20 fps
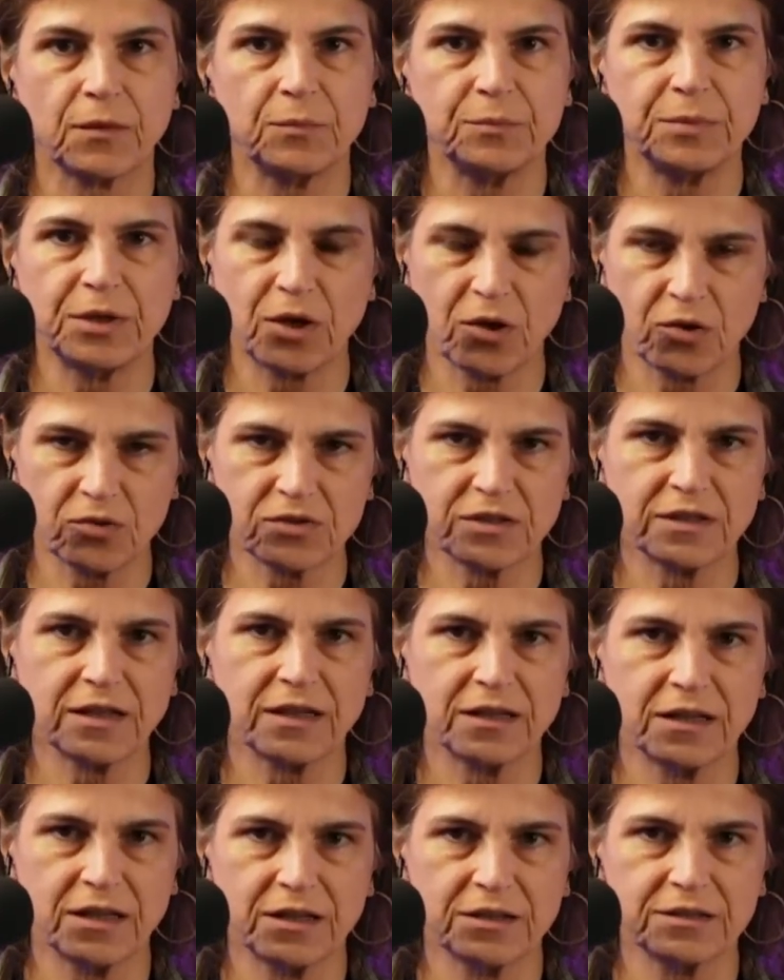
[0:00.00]
because
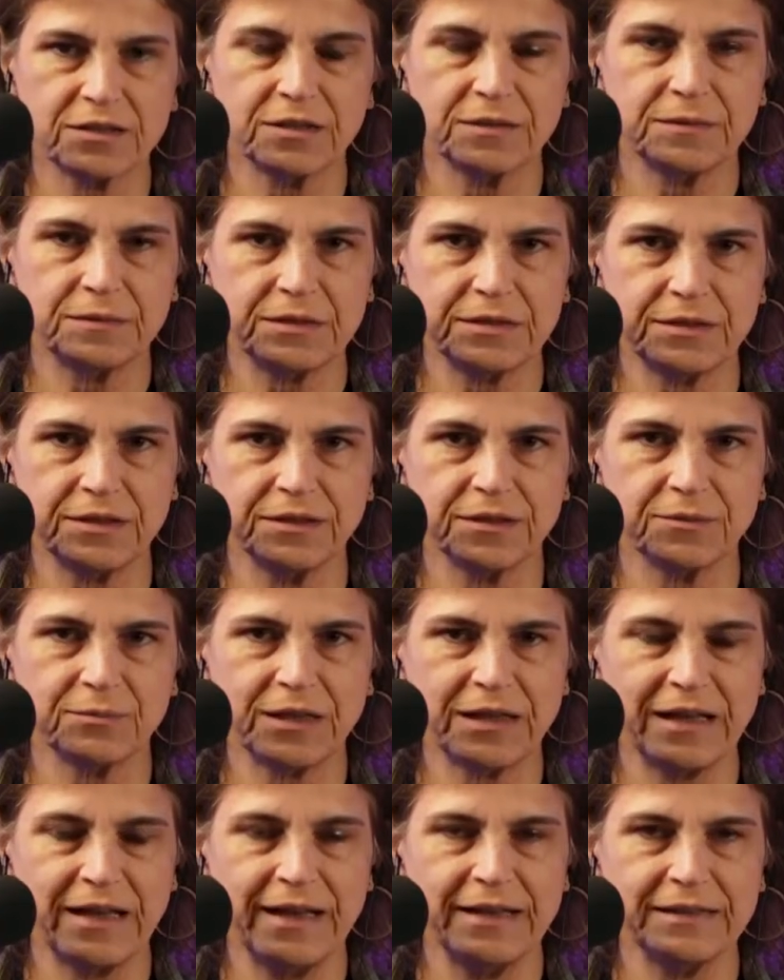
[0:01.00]
the
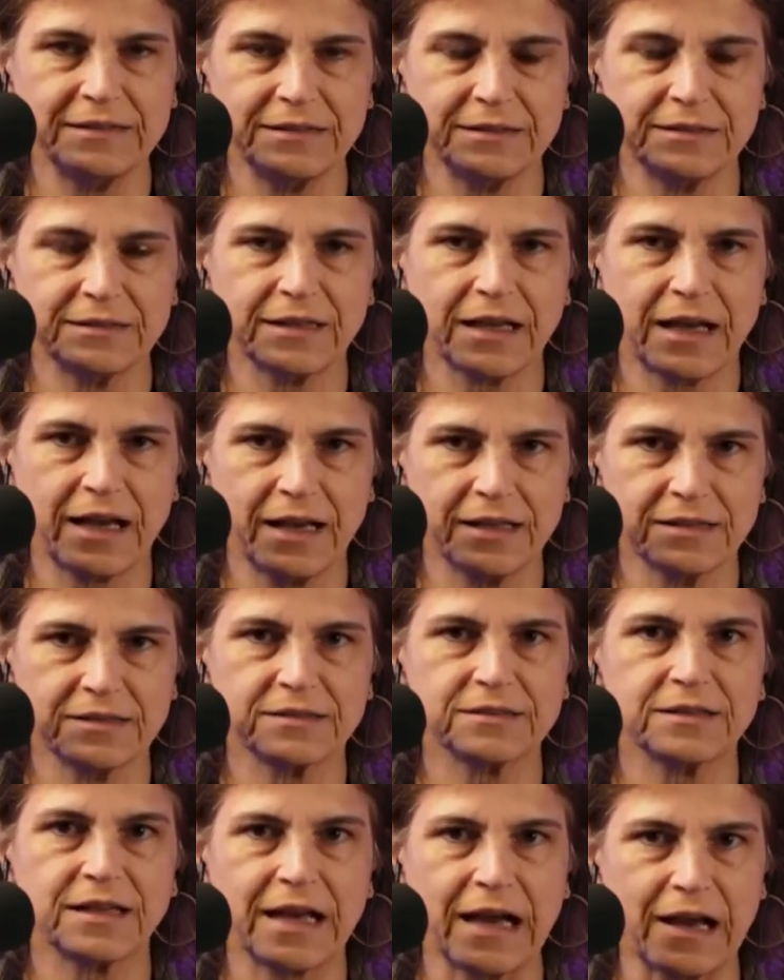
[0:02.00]
cinema lens
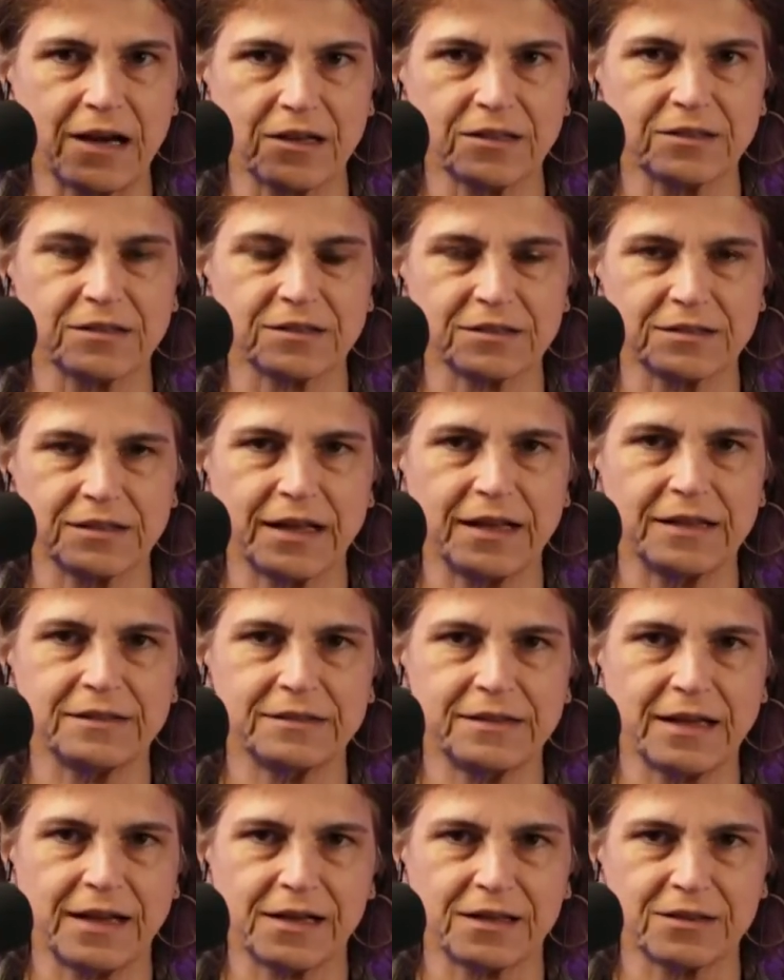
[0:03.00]
has character.
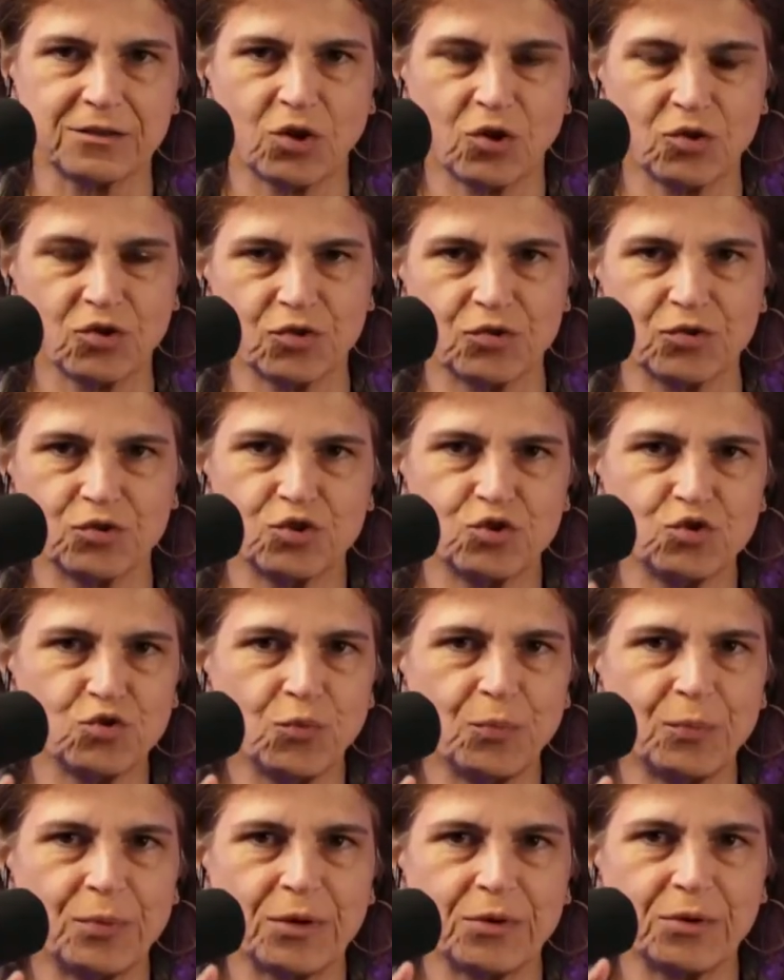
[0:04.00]
They are not
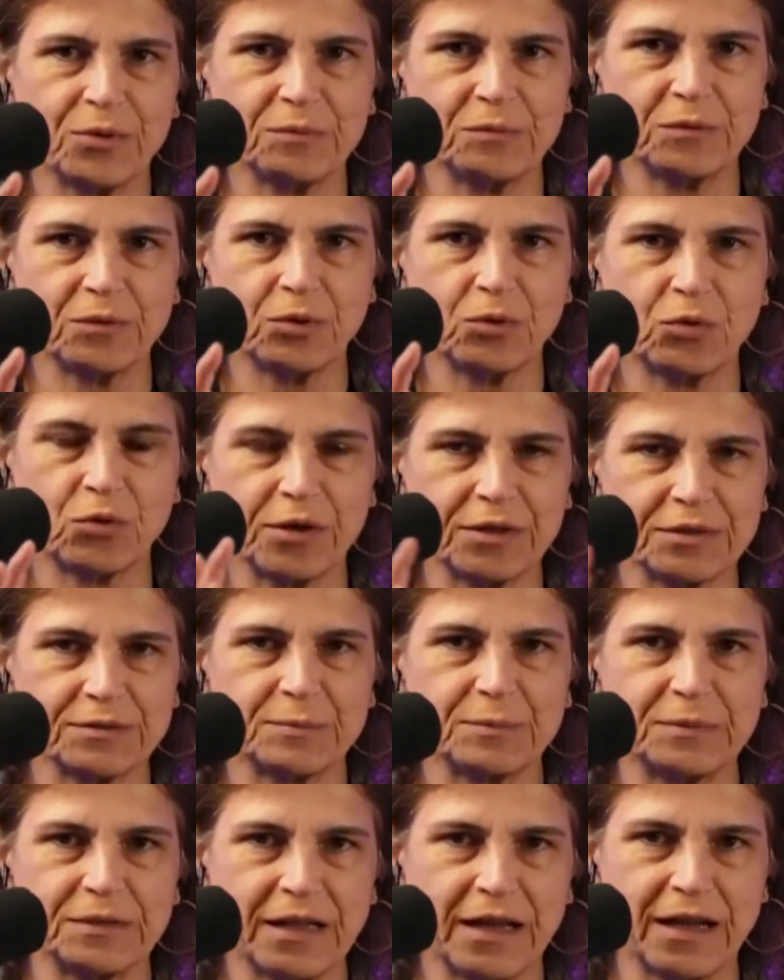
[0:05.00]
super
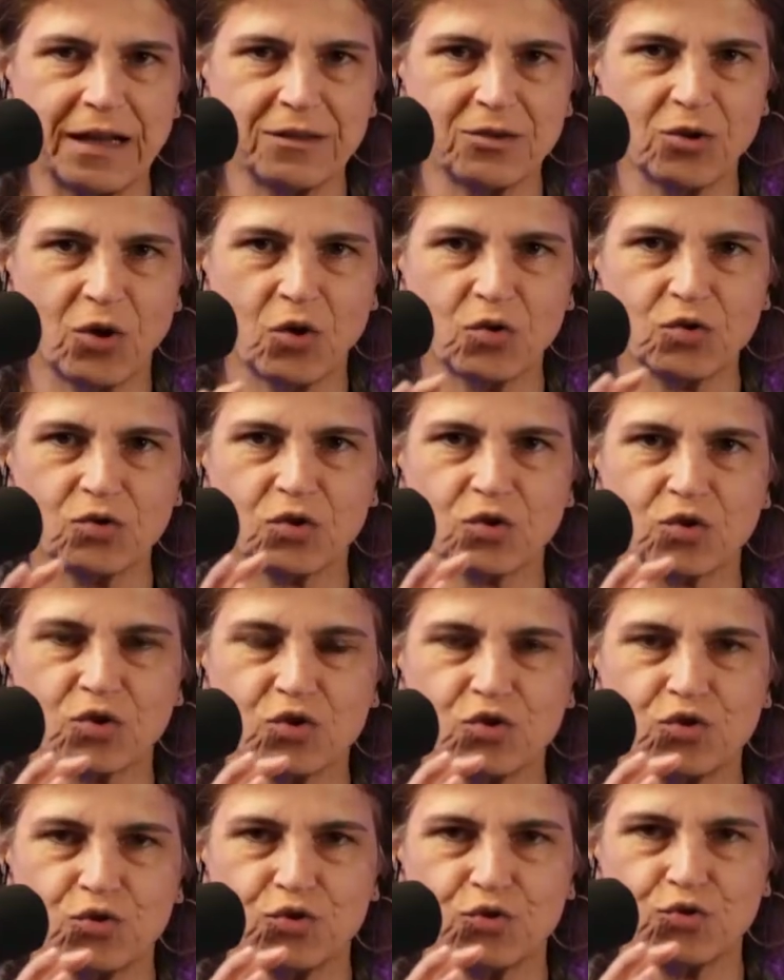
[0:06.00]
crisp, they are not
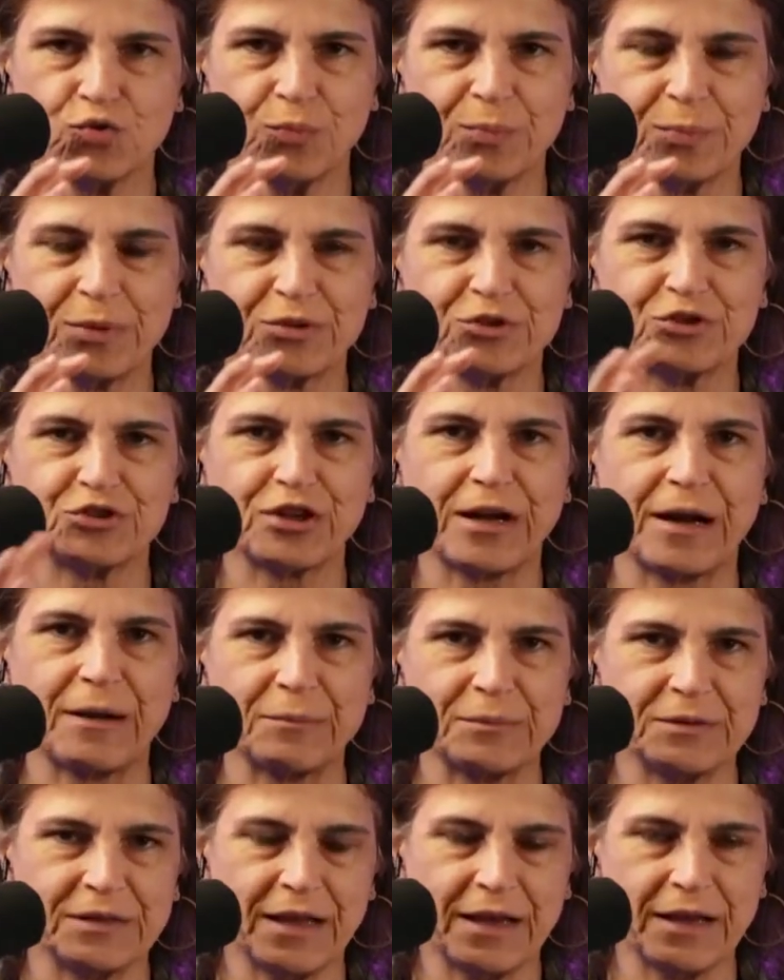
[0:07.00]
super
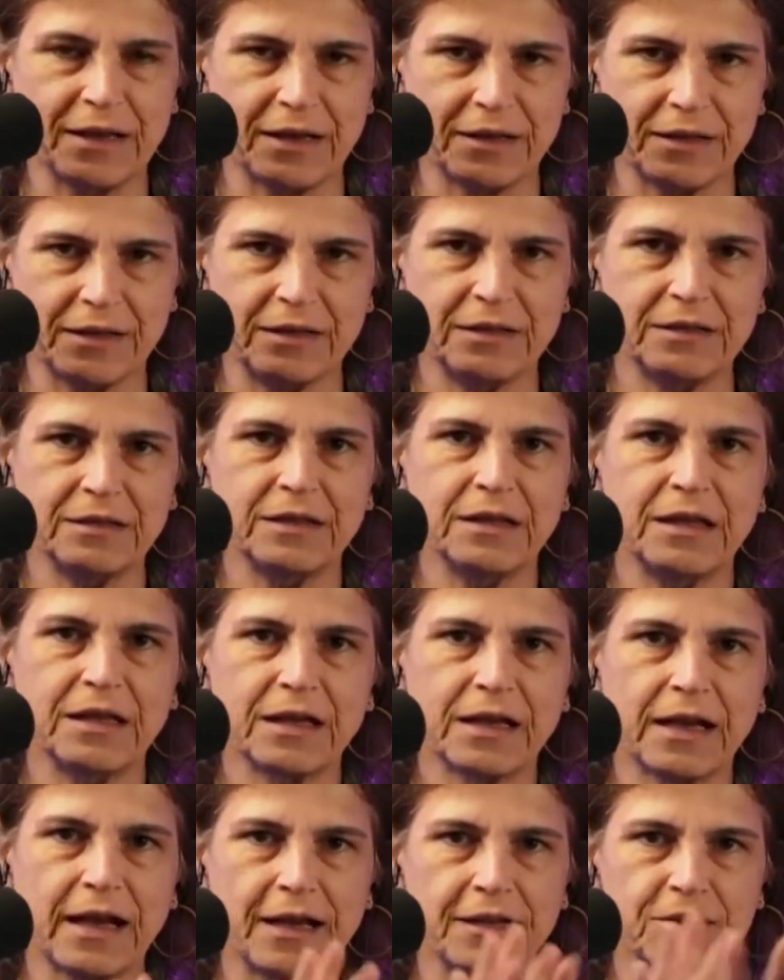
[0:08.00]
sharp, they are
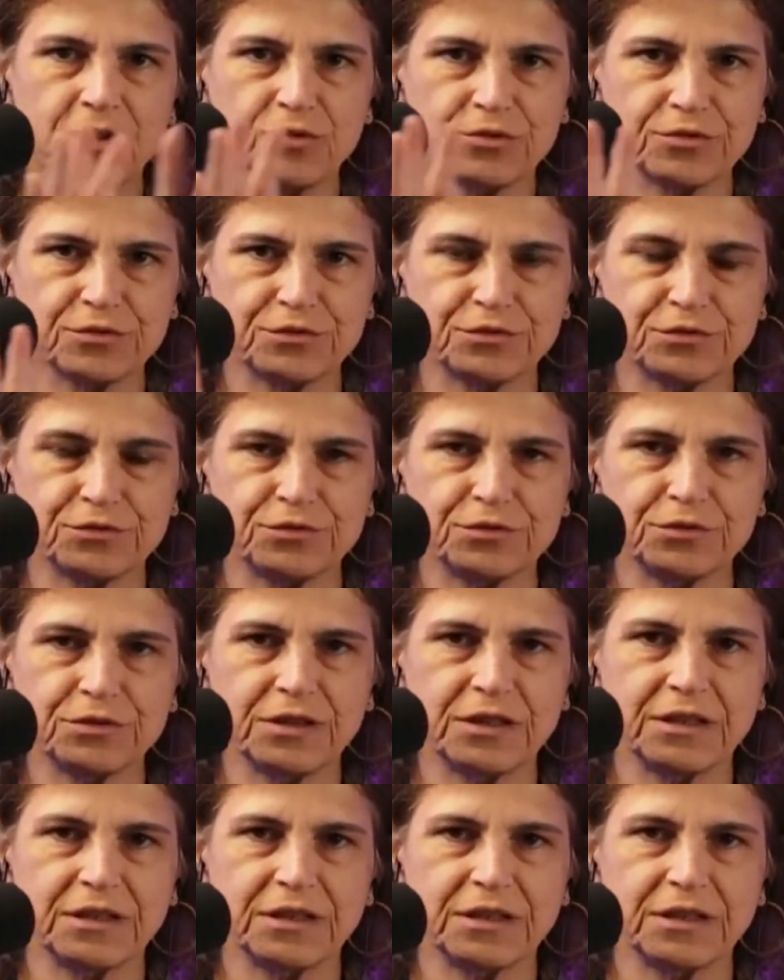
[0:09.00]
kind of